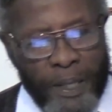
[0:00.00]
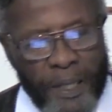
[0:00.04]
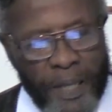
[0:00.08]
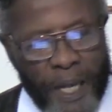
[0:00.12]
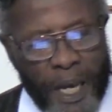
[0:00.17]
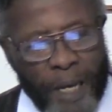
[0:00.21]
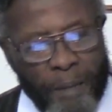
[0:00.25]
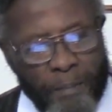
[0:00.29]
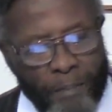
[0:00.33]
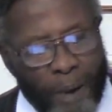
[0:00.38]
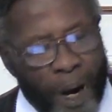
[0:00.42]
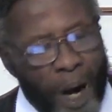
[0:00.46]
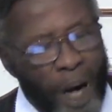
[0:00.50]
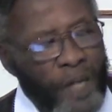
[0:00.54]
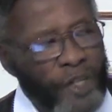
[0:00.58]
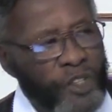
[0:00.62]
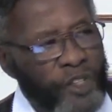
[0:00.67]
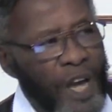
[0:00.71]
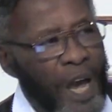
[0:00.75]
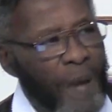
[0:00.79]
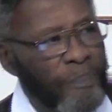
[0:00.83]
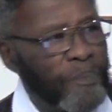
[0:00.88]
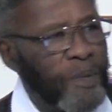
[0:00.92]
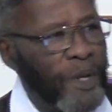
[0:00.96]
but in
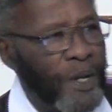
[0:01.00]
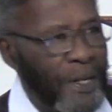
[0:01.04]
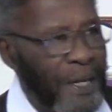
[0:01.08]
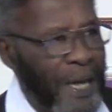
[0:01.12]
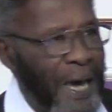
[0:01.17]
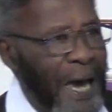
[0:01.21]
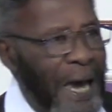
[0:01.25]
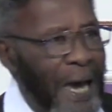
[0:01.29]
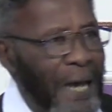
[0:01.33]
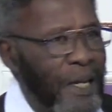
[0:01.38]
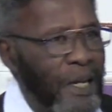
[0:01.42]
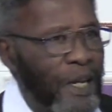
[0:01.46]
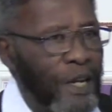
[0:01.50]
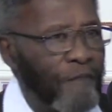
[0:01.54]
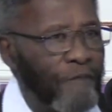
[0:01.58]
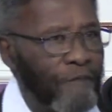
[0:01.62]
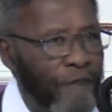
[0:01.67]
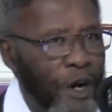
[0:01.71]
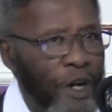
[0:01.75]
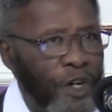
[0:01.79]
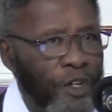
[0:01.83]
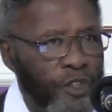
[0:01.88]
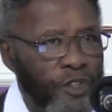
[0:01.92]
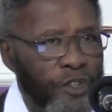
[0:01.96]
Mark chapter
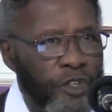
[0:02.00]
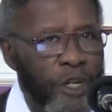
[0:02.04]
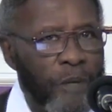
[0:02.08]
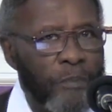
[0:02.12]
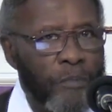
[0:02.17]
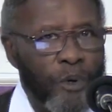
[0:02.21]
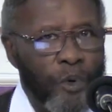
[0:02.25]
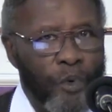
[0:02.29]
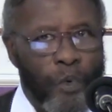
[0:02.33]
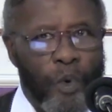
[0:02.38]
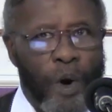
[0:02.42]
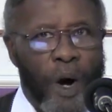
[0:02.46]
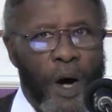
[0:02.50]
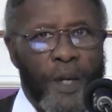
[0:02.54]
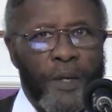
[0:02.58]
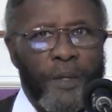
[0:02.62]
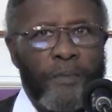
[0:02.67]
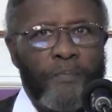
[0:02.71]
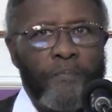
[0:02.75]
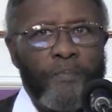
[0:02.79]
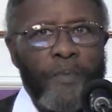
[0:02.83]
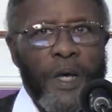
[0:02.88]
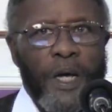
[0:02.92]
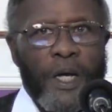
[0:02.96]
9, in verse number
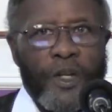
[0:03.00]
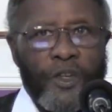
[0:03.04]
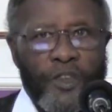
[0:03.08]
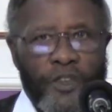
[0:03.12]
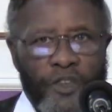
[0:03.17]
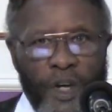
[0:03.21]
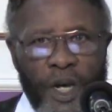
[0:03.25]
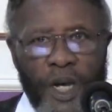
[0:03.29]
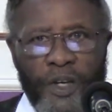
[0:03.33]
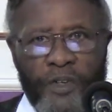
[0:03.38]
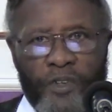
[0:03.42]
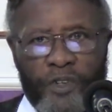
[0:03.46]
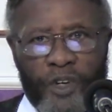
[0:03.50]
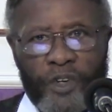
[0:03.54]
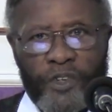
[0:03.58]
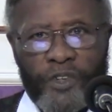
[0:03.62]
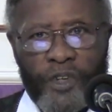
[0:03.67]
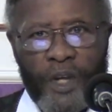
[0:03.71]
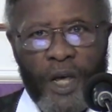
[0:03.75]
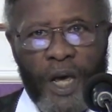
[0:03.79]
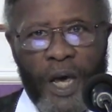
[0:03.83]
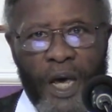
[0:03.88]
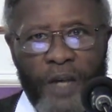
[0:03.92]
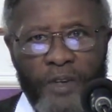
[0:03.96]
1,
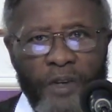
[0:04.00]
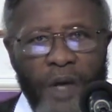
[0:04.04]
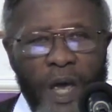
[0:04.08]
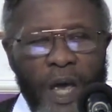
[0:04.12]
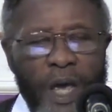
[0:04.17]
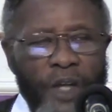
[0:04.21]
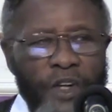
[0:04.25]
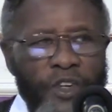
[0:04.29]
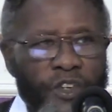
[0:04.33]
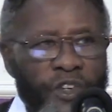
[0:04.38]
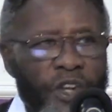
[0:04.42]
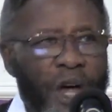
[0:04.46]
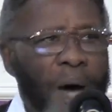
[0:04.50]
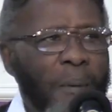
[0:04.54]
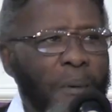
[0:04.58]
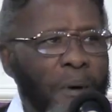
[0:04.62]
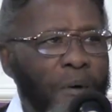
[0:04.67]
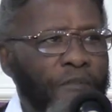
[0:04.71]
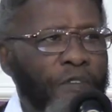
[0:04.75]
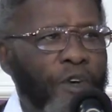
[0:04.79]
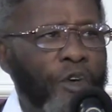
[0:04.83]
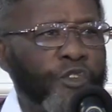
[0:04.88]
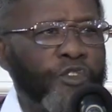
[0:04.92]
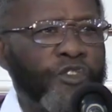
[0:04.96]
Jesus says,
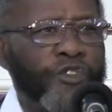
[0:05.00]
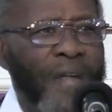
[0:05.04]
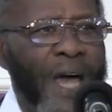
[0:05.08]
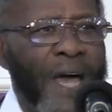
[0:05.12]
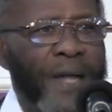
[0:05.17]
Some of